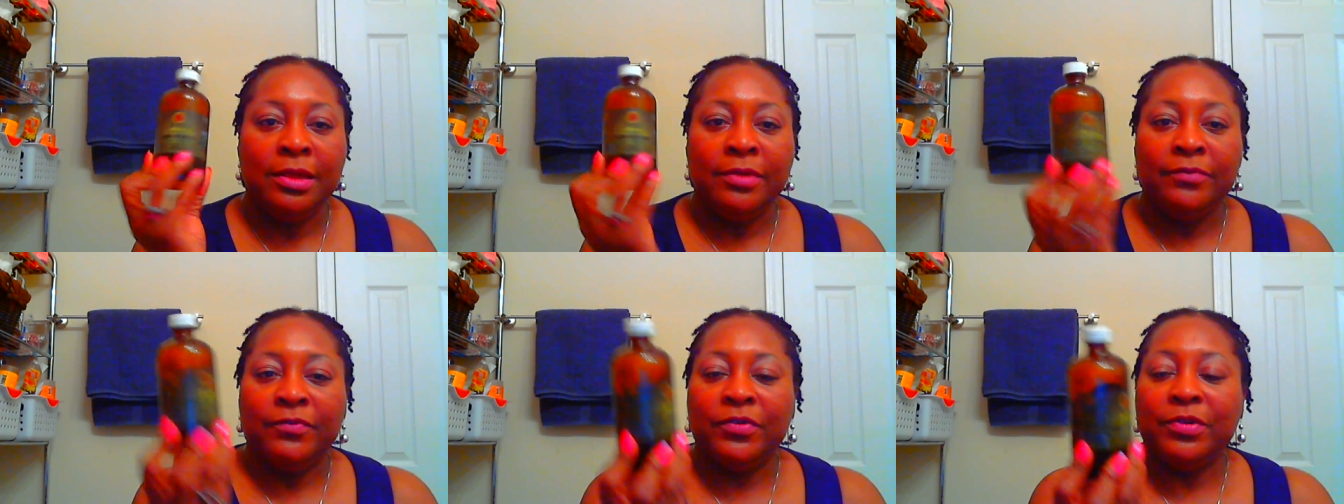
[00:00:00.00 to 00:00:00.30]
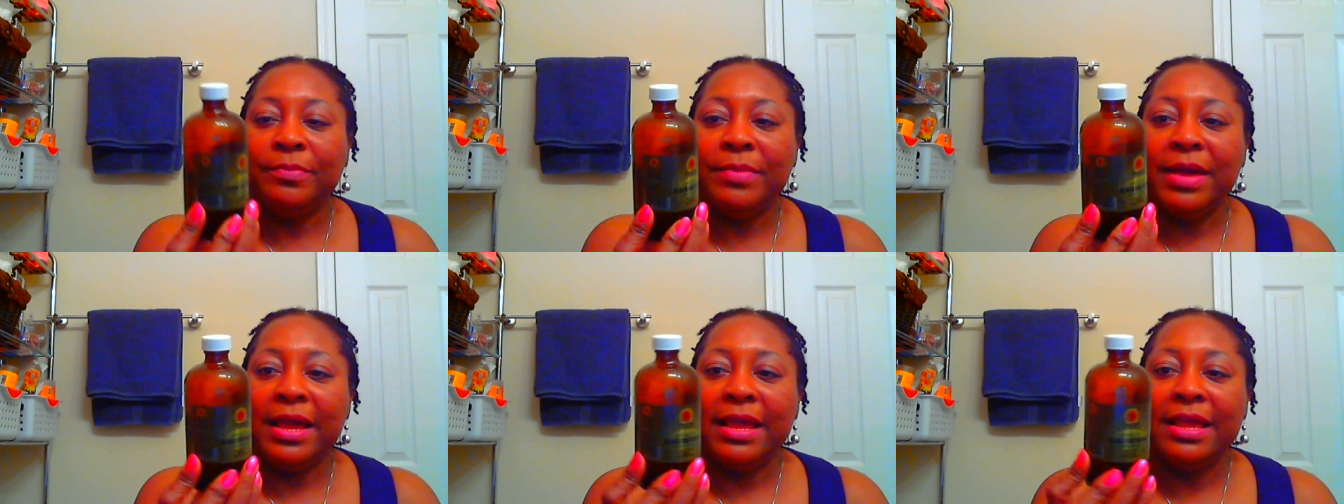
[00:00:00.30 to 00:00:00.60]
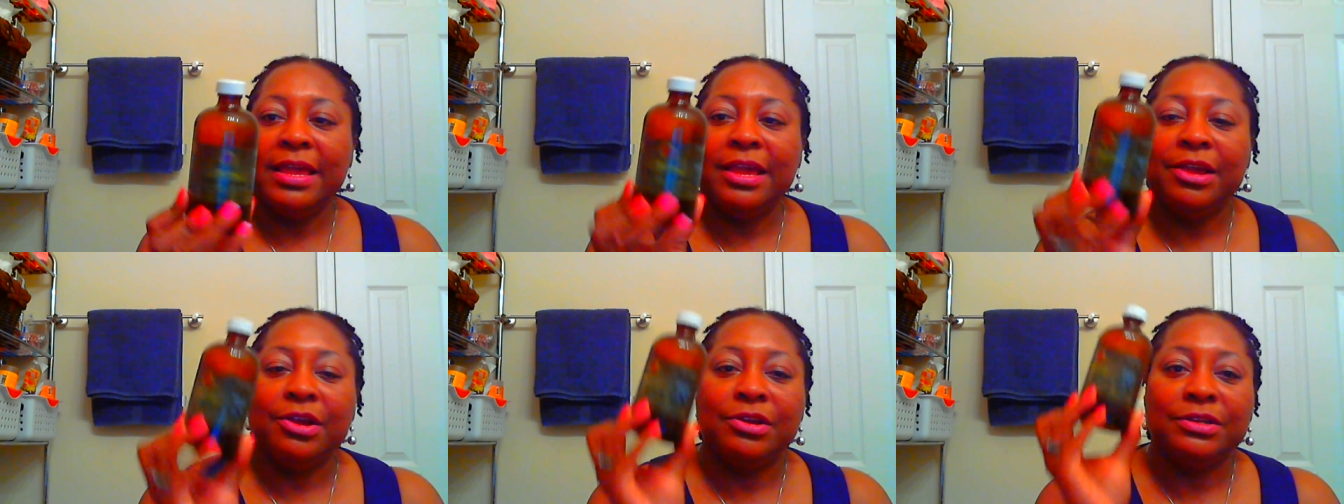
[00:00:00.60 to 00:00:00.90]
for my
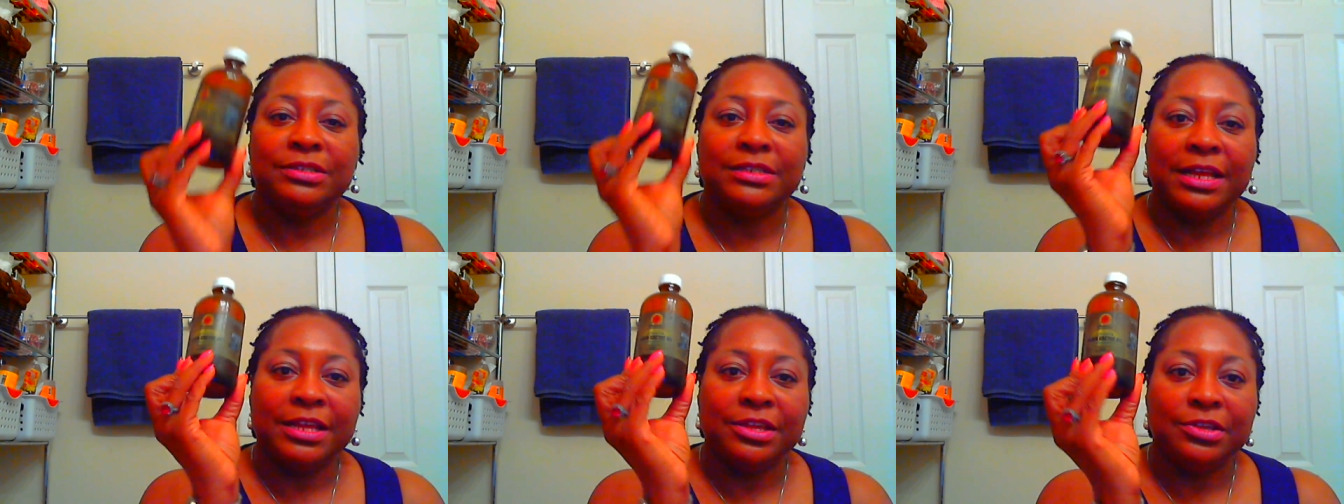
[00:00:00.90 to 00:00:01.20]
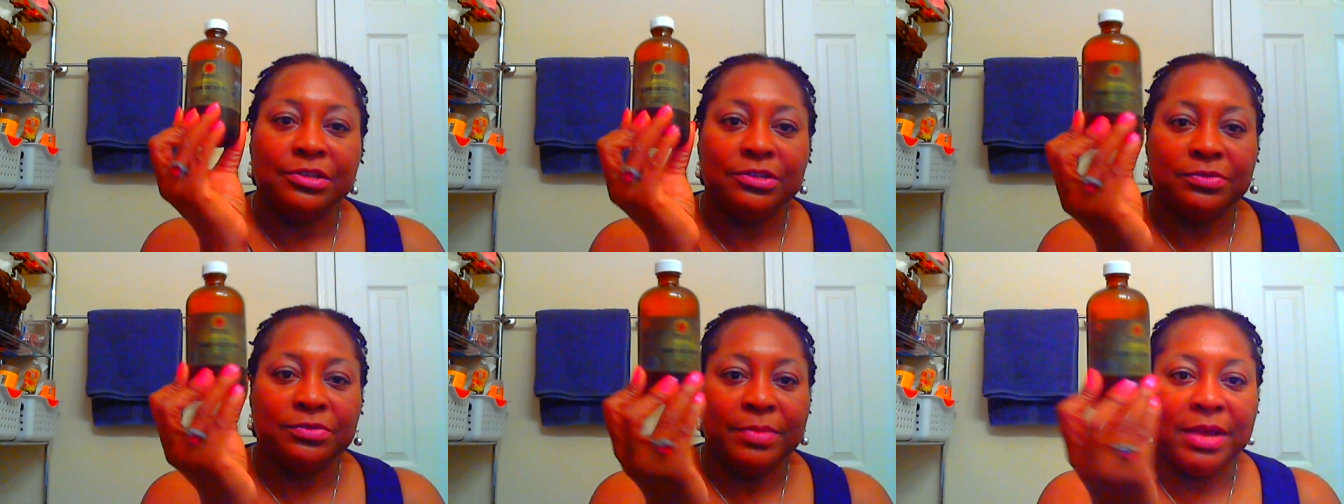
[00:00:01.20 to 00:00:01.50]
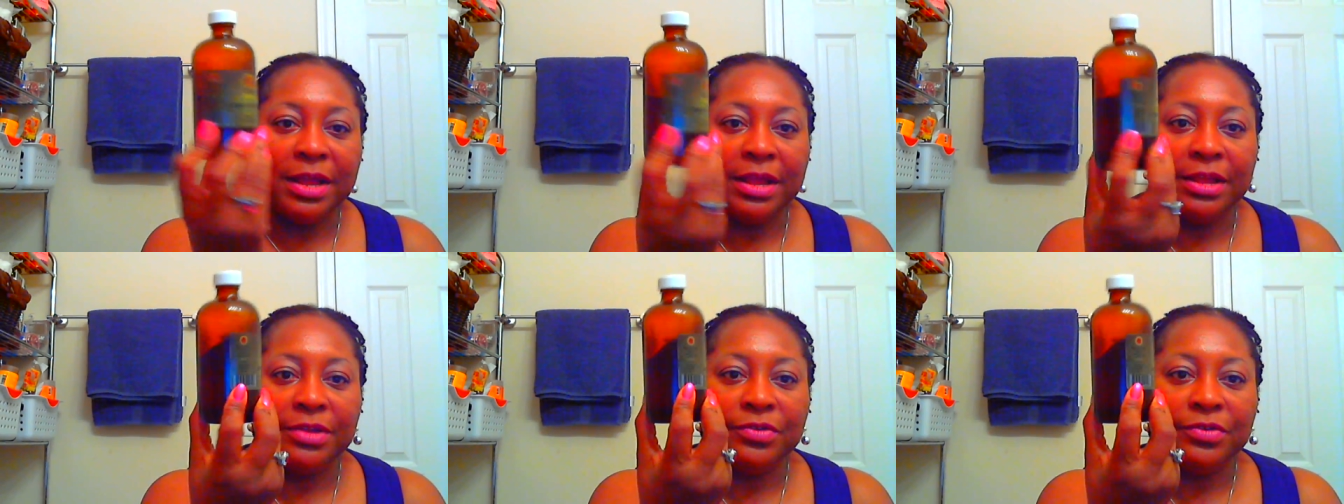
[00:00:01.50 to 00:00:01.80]
hair is I use
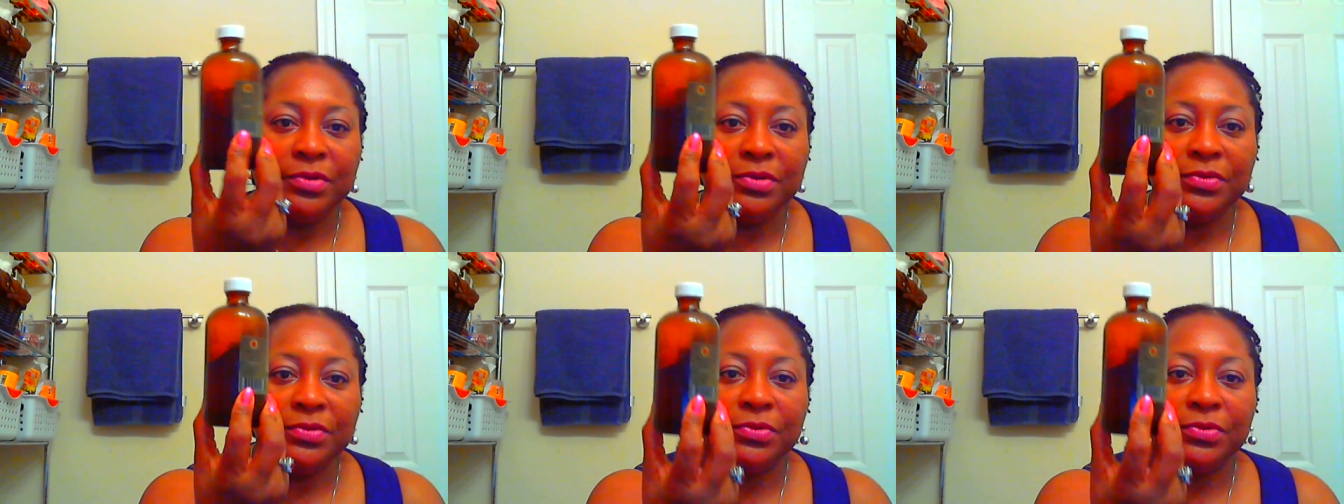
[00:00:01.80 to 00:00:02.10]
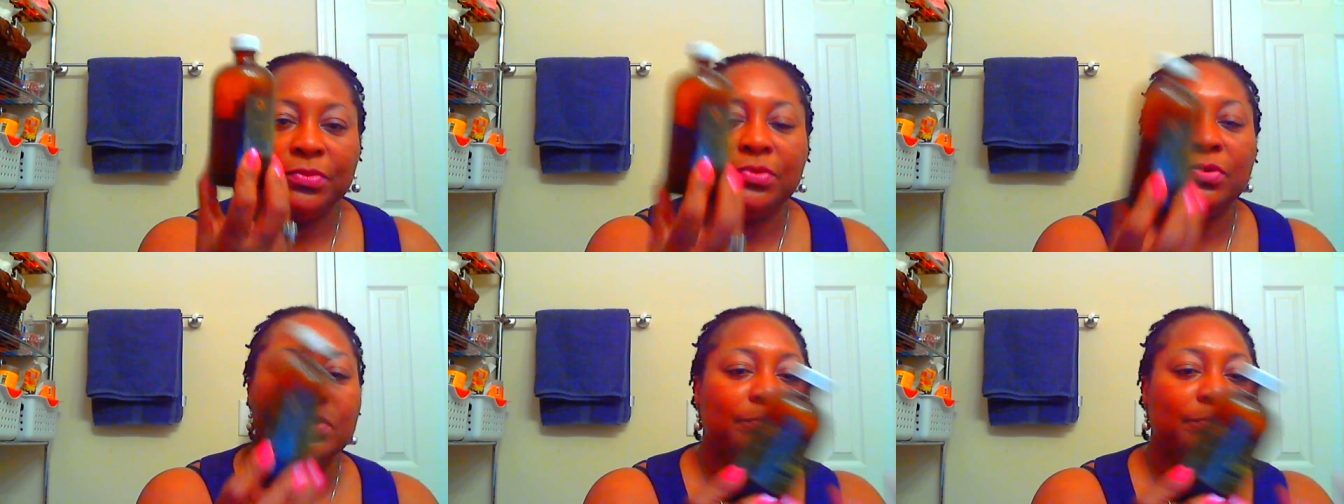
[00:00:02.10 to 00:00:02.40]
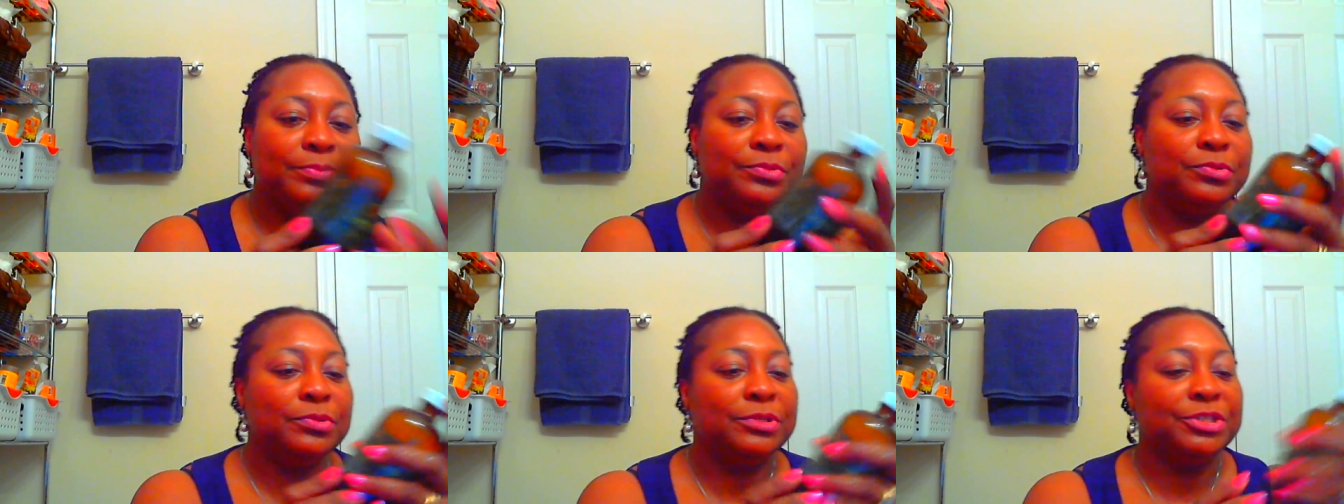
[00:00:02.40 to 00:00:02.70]
my growth oil
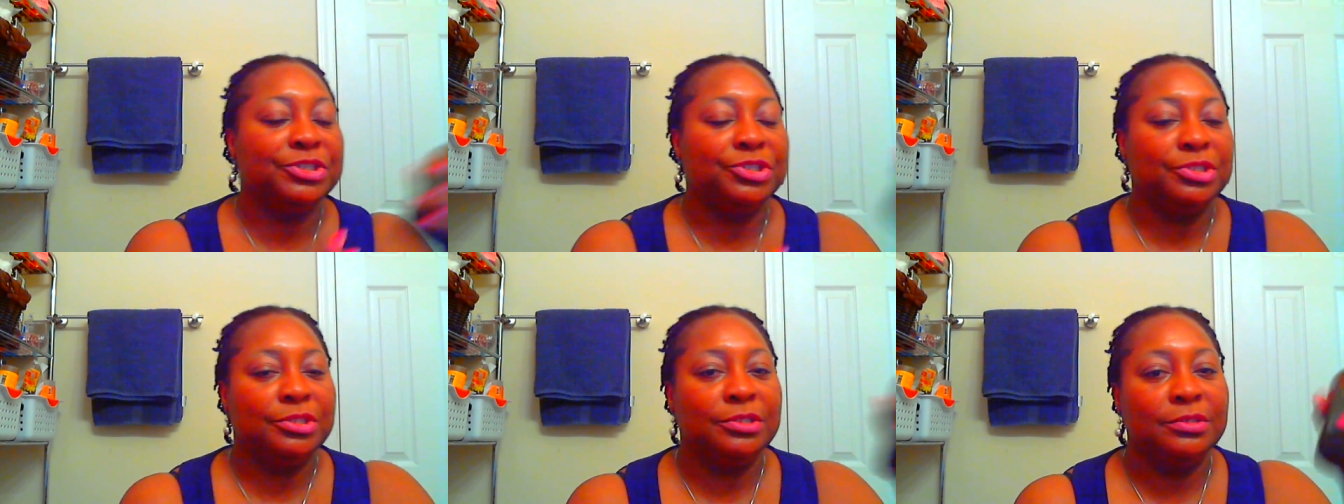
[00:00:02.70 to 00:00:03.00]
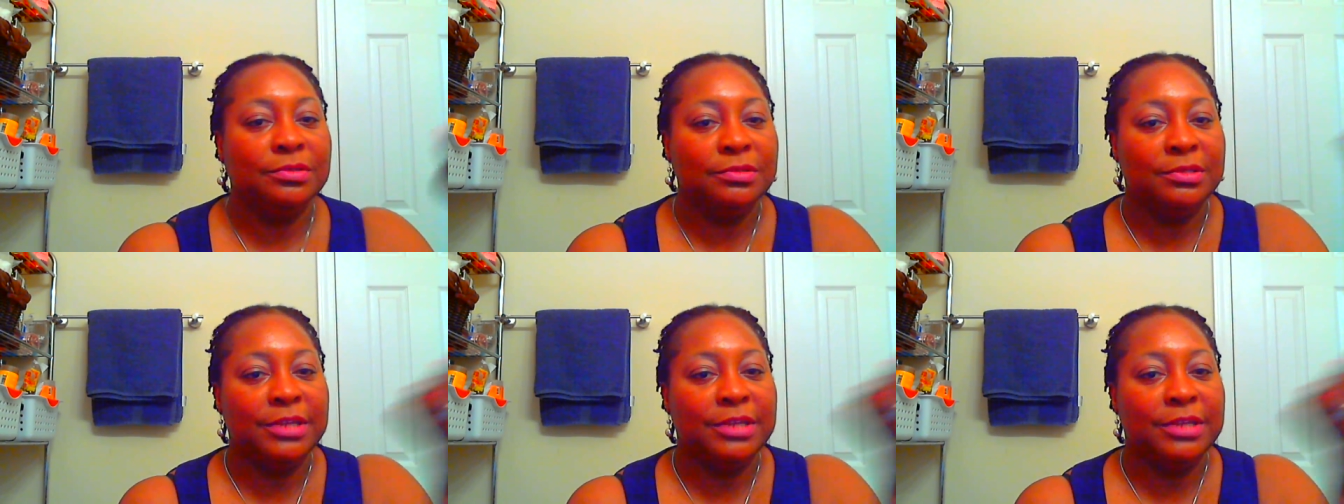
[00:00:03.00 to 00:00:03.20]
portion